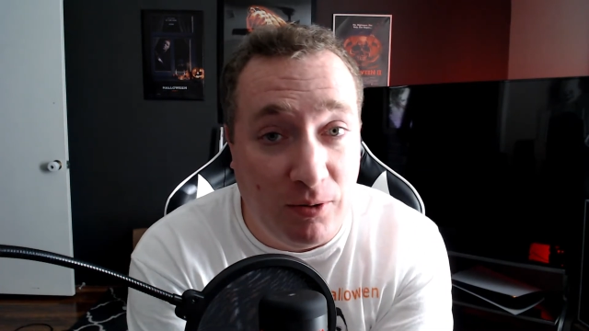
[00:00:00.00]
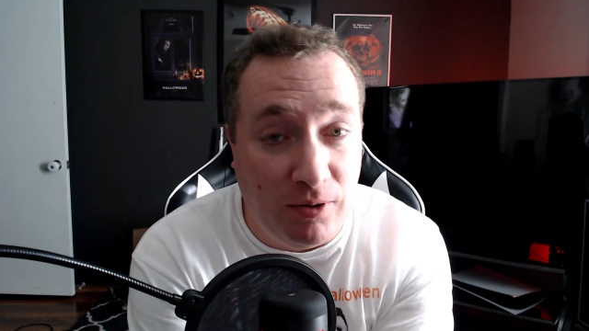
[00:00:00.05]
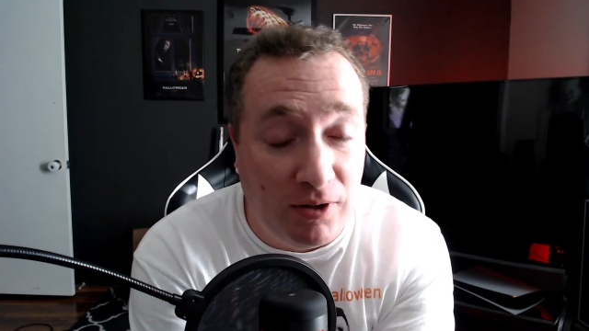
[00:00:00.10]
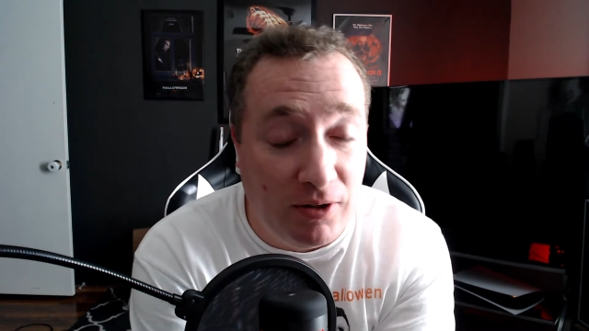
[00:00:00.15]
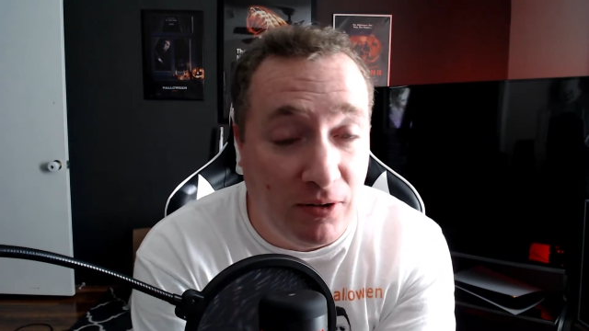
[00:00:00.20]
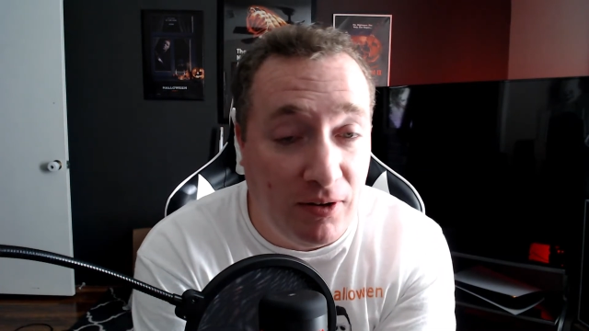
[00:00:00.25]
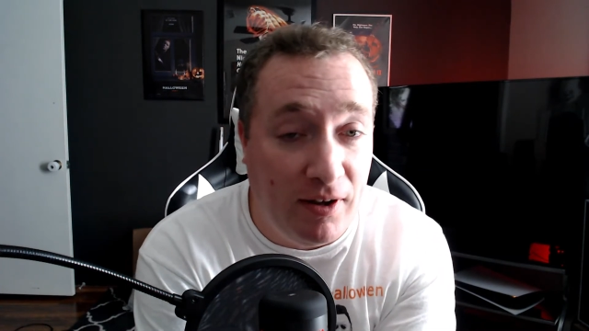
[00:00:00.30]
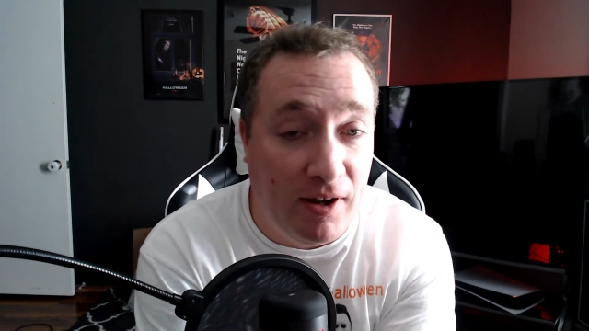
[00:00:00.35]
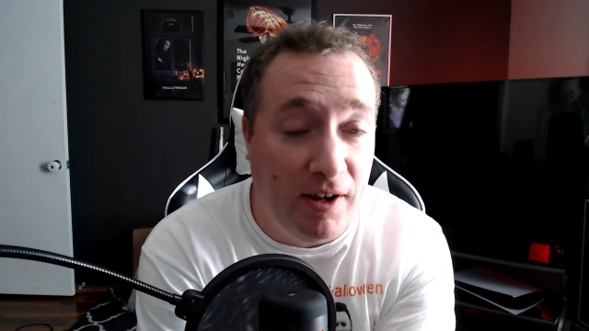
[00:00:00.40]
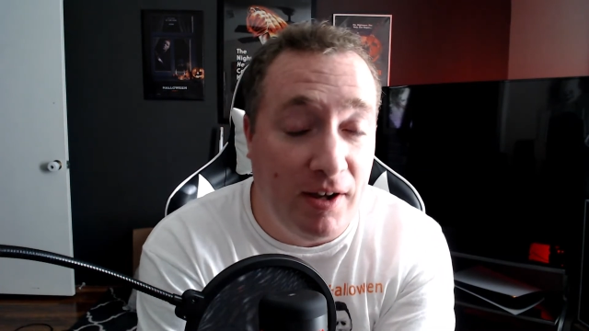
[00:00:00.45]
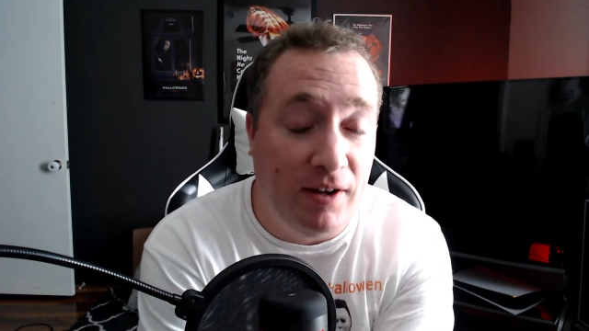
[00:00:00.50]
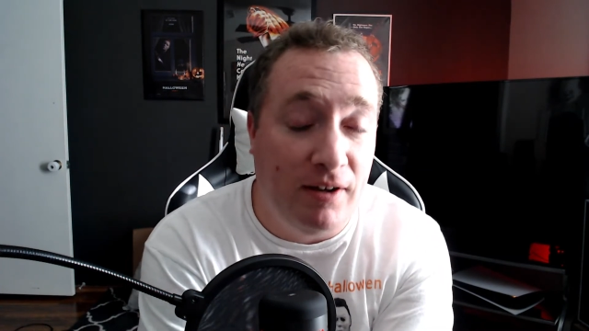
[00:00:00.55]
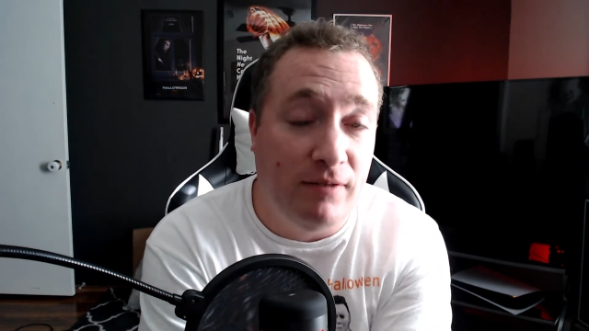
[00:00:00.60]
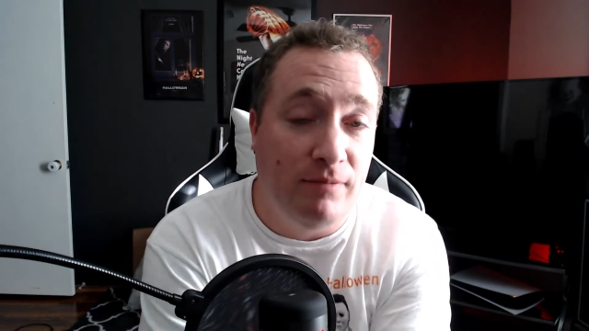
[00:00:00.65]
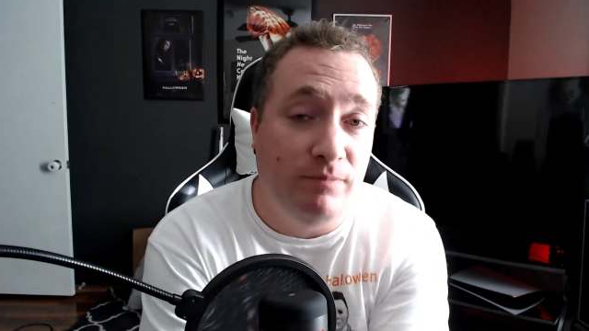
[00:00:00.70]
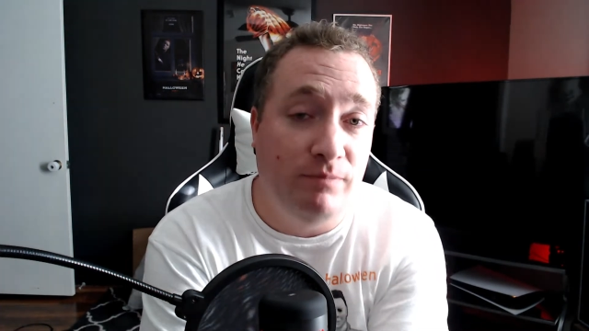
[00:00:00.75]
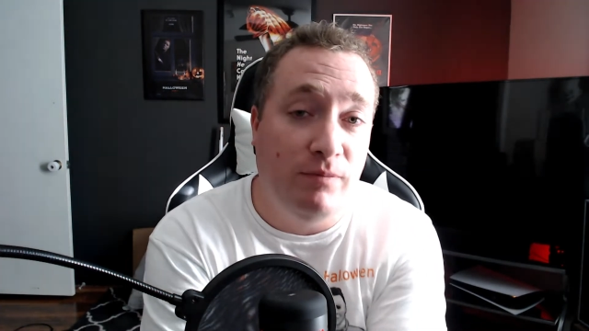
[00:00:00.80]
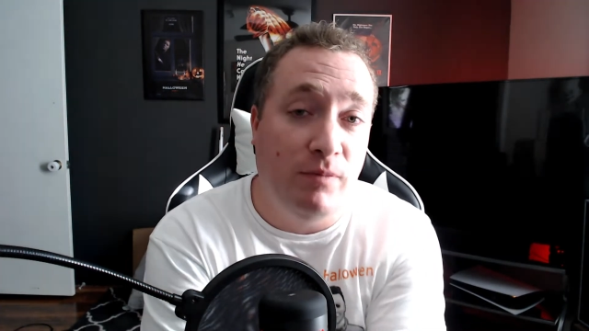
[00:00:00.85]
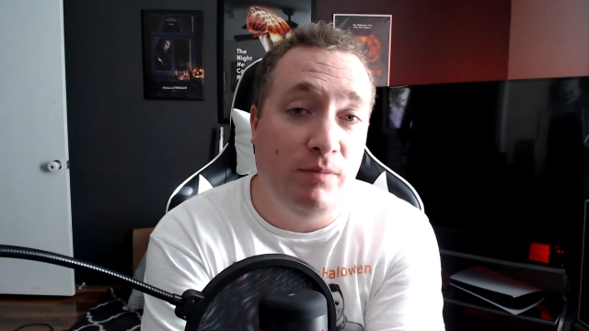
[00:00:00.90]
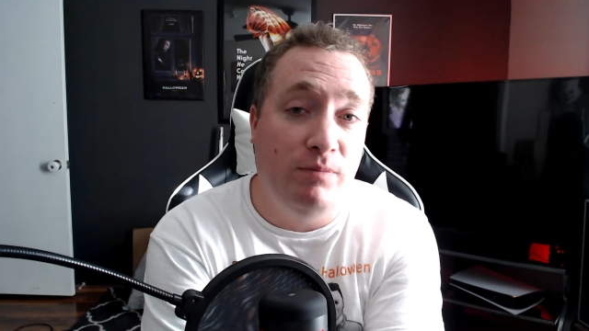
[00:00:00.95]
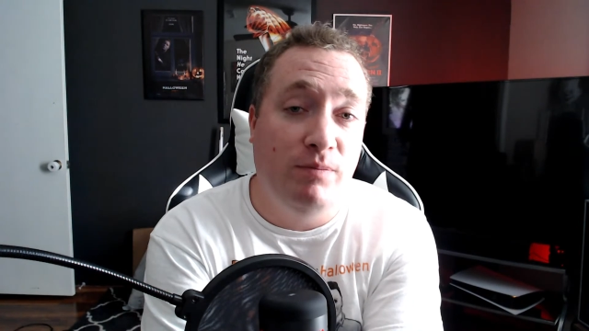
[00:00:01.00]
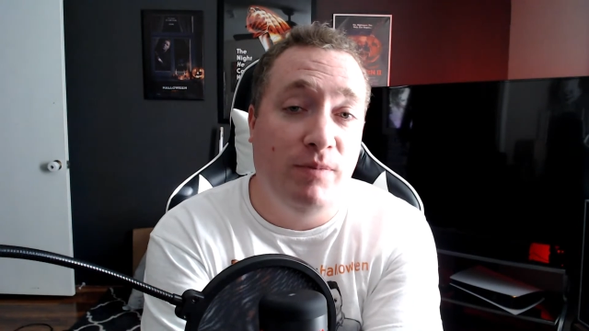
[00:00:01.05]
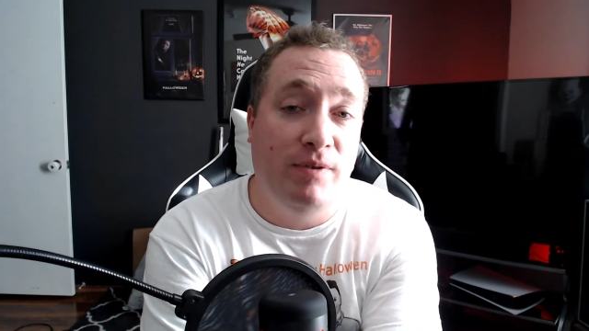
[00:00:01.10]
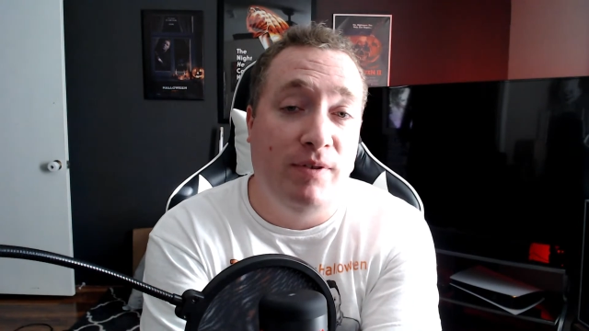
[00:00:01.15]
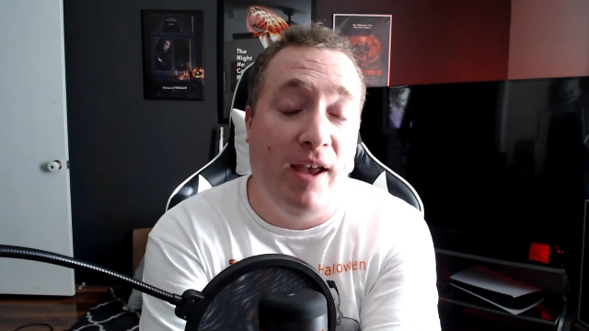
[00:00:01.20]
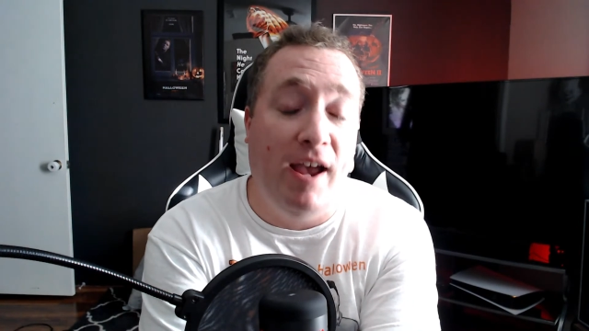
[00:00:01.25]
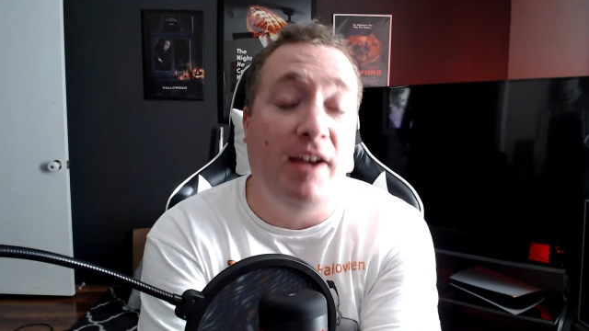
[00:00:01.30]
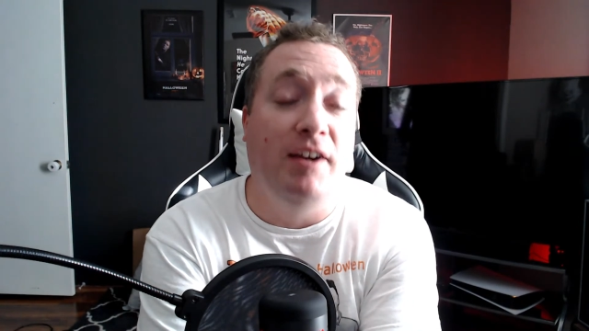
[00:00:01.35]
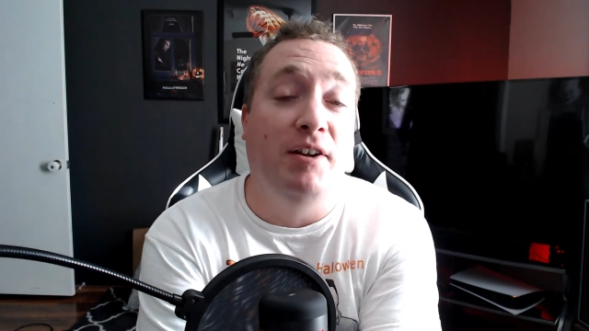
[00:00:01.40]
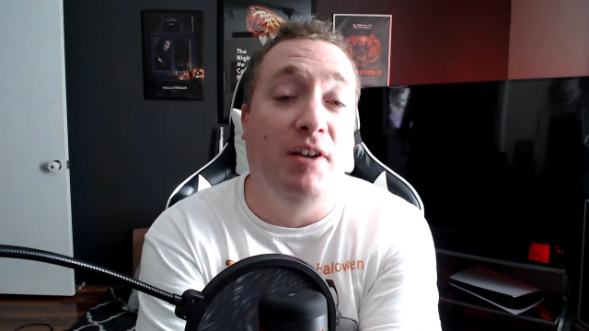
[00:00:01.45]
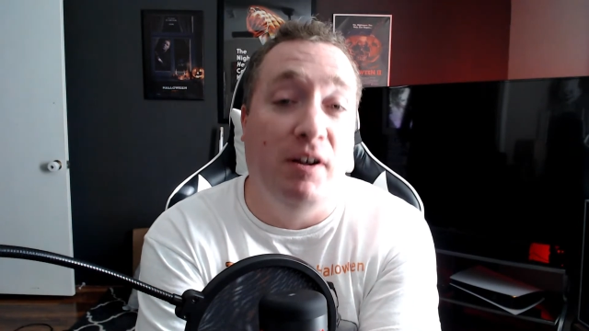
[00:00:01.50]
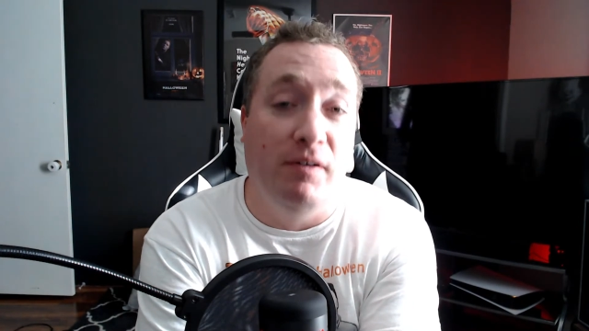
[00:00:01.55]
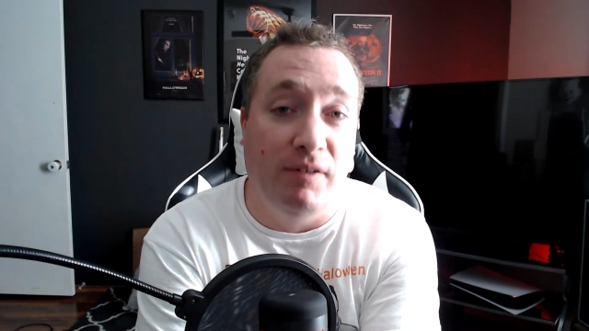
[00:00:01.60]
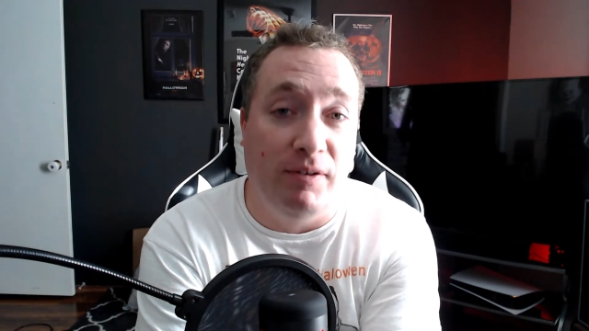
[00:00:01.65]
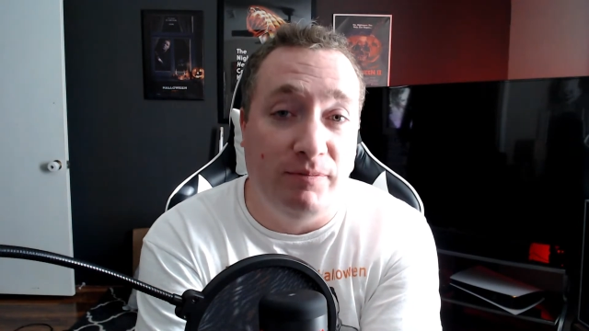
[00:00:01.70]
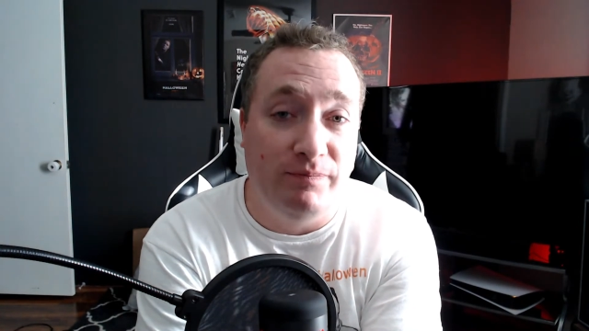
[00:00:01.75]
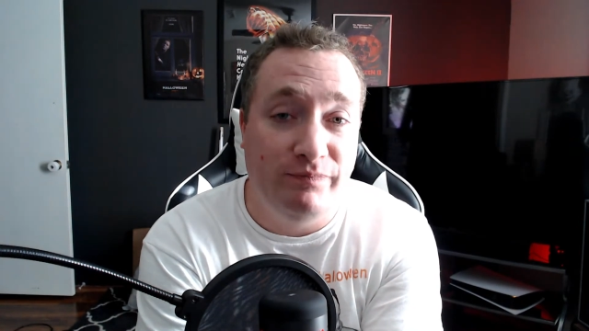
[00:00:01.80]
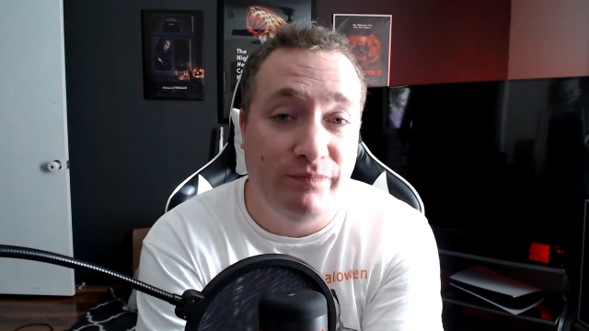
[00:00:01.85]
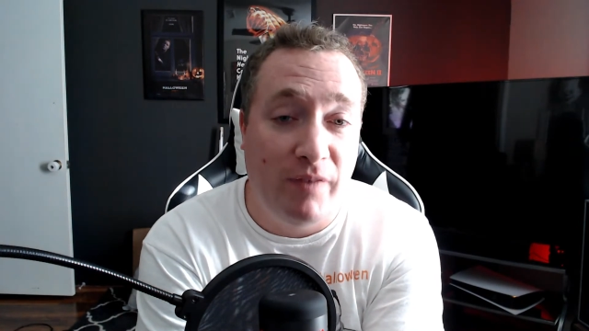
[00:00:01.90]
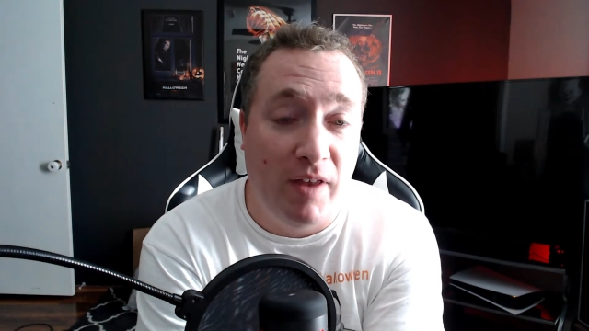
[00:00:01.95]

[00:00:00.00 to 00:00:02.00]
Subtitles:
little head cover.